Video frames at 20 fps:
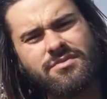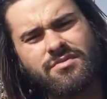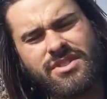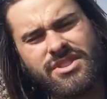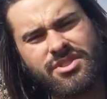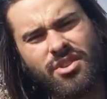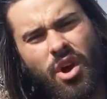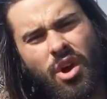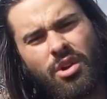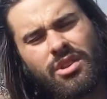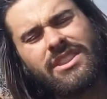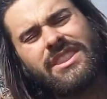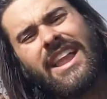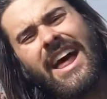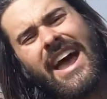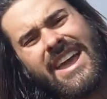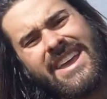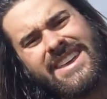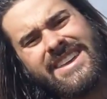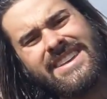a result,
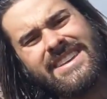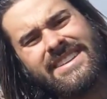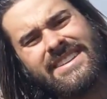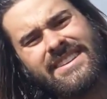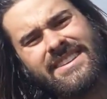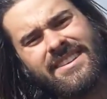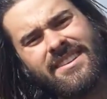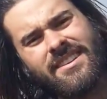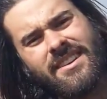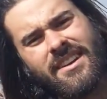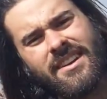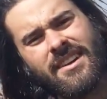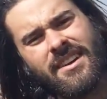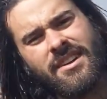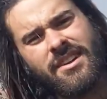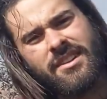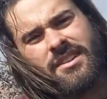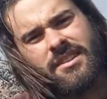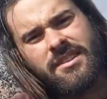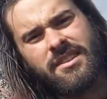lichen,
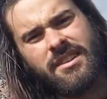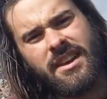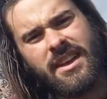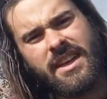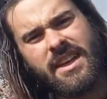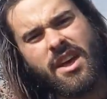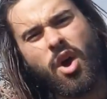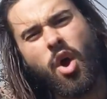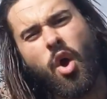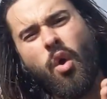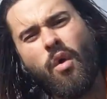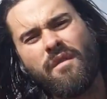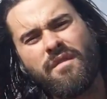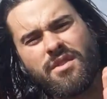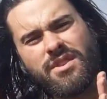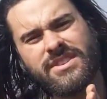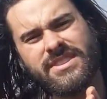over